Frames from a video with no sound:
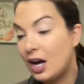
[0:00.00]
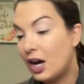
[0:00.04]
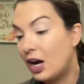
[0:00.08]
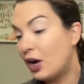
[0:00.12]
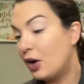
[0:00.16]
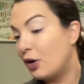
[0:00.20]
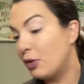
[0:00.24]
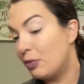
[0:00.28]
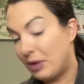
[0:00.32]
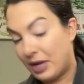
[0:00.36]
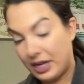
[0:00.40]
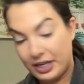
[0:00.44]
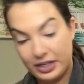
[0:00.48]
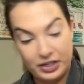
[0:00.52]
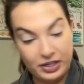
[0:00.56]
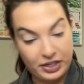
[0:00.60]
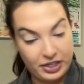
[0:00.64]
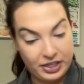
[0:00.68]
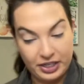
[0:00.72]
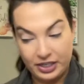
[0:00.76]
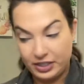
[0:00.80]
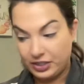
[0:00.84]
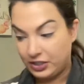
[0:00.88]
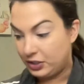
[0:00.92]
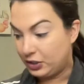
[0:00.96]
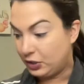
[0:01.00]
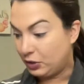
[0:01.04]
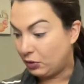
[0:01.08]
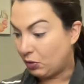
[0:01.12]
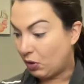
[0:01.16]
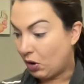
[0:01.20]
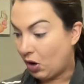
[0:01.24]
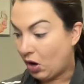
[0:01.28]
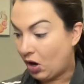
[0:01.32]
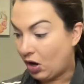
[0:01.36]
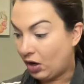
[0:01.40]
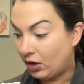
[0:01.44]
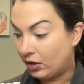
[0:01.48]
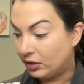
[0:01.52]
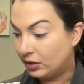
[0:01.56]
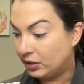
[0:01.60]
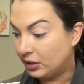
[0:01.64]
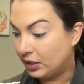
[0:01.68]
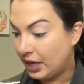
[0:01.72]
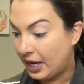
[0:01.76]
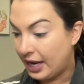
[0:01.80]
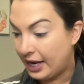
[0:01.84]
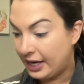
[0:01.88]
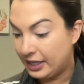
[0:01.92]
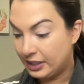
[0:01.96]
Oh my goodness, you all.
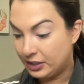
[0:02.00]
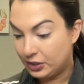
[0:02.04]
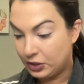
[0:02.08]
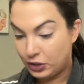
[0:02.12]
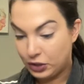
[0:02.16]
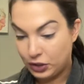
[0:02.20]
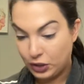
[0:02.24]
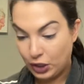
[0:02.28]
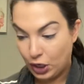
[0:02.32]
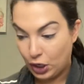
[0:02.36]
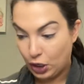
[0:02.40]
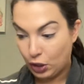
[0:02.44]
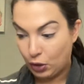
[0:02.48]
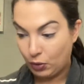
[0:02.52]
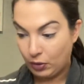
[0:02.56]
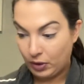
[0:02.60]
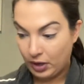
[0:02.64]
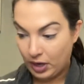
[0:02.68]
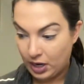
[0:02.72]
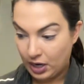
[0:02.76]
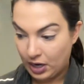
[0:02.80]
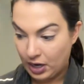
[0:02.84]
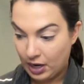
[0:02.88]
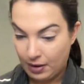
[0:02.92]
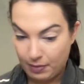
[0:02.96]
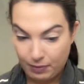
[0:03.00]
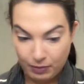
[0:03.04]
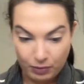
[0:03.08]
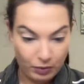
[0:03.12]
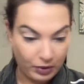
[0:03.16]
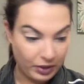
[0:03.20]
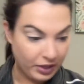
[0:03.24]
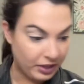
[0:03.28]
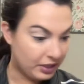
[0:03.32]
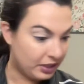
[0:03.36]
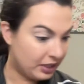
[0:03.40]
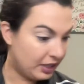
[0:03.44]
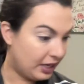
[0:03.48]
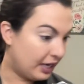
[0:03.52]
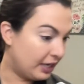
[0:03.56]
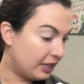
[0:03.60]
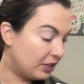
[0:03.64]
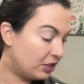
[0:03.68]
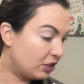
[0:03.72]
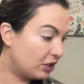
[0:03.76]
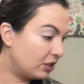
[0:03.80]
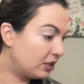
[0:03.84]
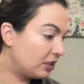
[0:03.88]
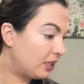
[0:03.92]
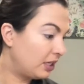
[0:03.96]
And so um, where did I
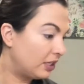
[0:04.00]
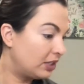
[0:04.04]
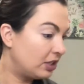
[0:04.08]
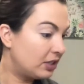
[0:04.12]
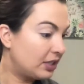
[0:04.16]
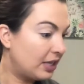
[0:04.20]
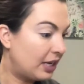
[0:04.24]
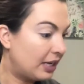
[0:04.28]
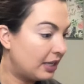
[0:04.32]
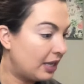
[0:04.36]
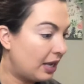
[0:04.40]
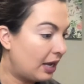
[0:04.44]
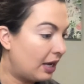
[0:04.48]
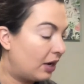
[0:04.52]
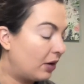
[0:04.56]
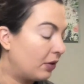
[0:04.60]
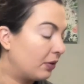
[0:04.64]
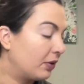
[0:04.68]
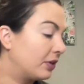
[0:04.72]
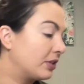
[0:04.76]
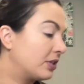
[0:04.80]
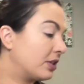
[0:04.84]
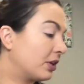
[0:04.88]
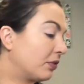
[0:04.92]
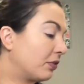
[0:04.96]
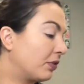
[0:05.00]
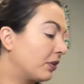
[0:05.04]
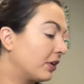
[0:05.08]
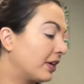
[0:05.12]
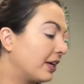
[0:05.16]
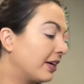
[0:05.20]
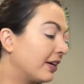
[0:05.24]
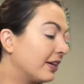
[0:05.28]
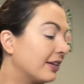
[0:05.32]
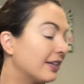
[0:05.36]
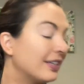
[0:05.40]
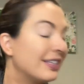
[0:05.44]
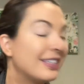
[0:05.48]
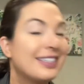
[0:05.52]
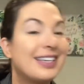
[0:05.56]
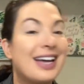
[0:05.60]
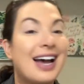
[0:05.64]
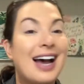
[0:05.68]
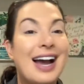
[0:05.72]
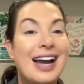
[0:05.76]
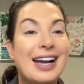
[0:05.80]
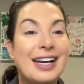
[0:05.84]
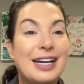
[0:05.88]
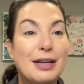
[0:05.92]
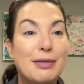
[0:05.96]
just, I just had that. Oh, it's over here. It's
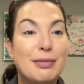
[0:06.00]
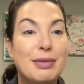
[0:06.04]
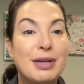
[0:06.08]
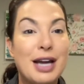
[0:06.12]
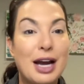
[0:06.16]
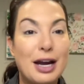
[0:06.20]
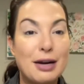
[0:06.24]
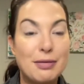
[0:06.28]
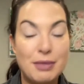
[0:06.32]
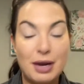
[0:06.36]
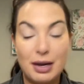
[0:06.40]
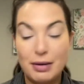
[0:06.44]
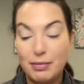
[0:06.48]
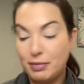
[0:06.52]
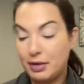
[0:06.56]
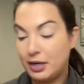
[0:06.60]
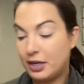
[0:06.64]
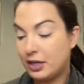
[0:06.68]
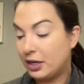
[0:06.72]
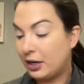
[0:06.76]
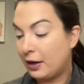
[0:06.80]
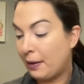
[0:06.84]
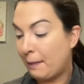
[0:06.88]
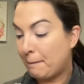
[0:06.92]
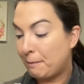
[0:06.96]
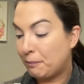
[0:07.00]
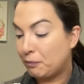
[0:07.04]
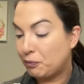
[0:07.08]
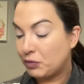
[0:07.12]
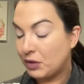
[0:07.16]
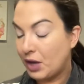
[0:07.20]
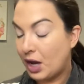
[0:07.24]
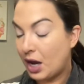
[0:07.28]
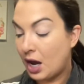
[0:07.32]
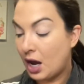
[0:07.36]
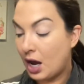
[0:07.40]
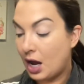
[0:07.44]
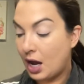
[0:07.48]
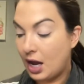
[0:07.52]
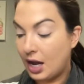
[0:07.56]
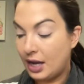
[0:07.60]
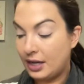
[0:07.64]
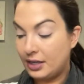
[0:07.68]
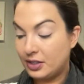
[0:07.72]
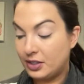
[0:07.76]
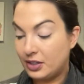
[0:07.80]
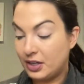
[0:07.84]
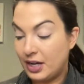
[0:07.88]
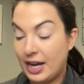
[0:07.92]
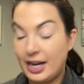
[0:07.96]
hiding behind my mirror. Uh,
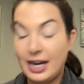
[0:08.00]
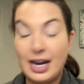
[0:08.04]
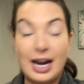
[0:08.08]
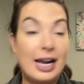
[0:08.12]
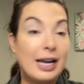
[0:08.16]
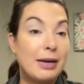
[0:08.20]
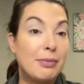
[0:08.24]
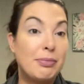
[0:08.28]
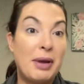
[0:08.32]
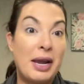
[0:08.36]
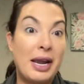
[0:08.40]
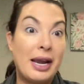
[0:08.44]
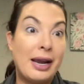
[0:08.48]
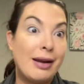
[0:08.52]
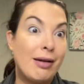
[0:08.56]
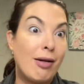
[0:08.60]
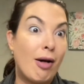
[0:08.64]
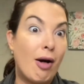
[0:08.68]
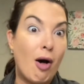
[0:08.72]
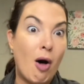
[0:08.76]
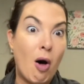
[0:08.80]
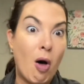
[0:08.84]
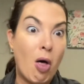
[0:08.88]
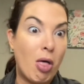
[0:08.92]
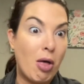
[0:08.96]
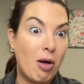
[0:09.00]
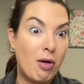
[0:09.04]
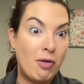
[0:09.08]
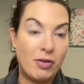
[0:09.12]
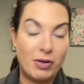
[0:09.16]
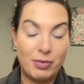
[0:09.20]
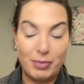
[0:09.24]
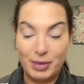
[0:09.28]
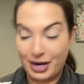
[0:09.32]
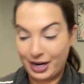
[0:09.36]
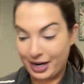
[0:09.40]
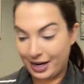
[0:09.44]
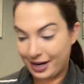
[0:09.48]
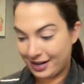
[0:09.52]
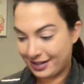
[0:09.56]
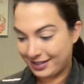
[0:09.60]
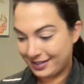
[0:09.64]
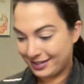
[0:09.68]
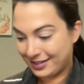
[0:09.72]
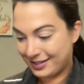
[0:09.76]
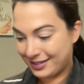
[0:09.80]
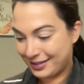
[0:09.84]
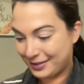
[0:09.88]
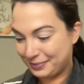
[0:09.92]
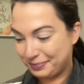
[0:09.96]
and I had paint all over my
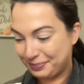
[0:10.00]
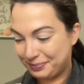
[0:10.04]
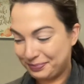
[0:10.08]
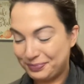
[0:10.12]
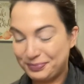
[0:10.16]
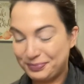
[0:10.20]
hands.